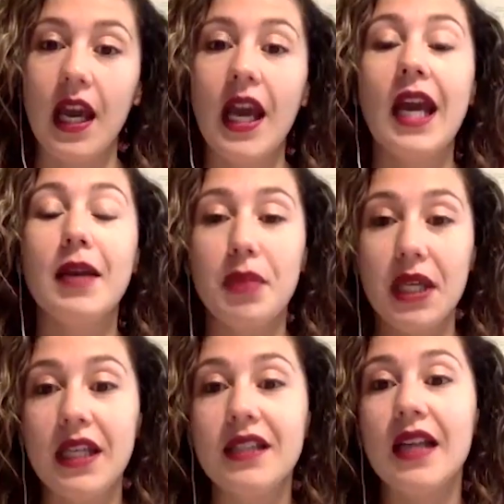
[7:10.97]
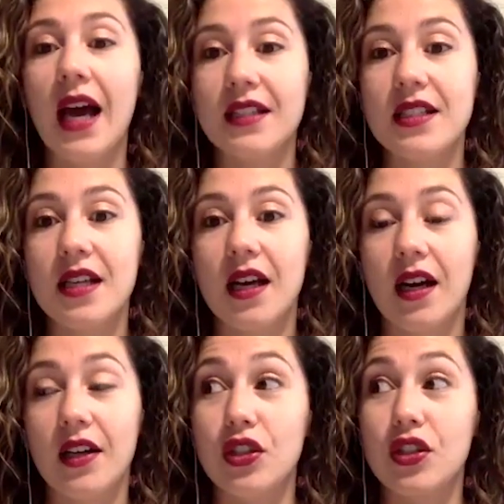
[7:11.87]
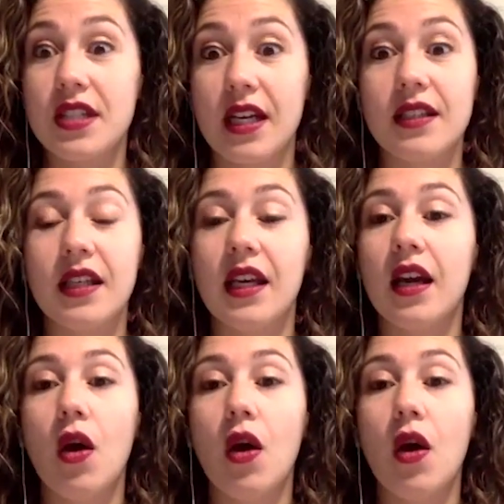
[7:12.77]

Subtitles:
and being that understanding,